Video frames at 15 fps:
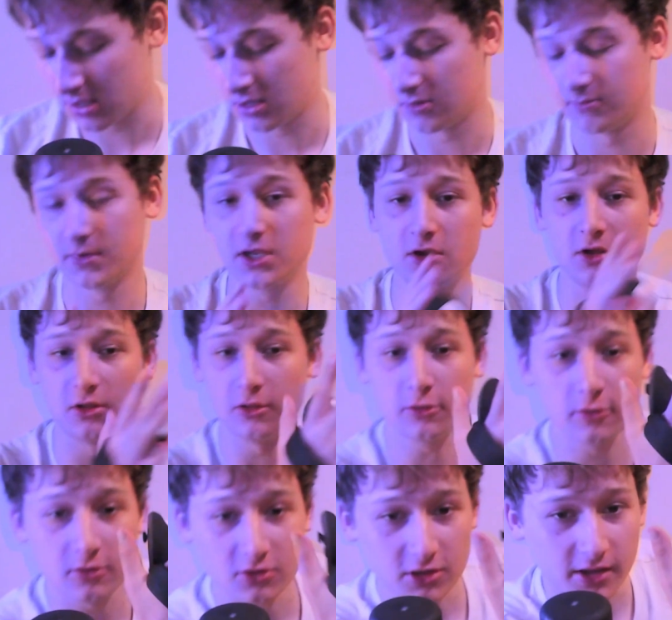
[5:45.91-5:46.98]
Because,
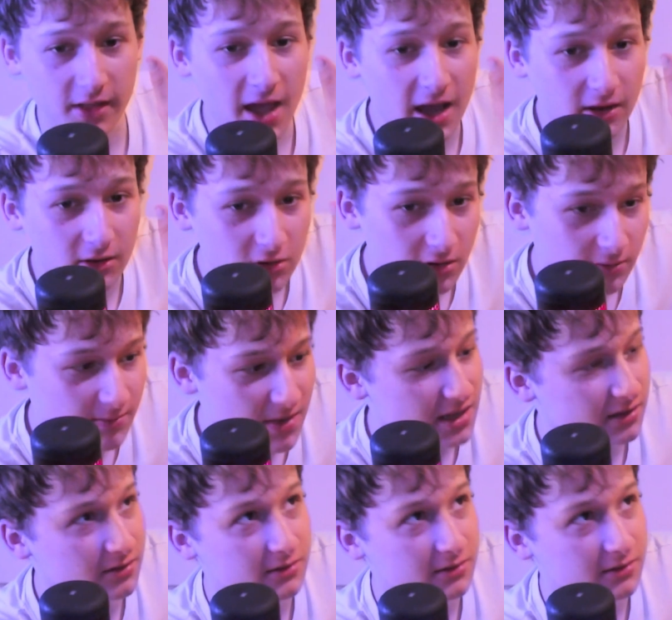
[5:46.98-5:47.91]
look at that, look, mate.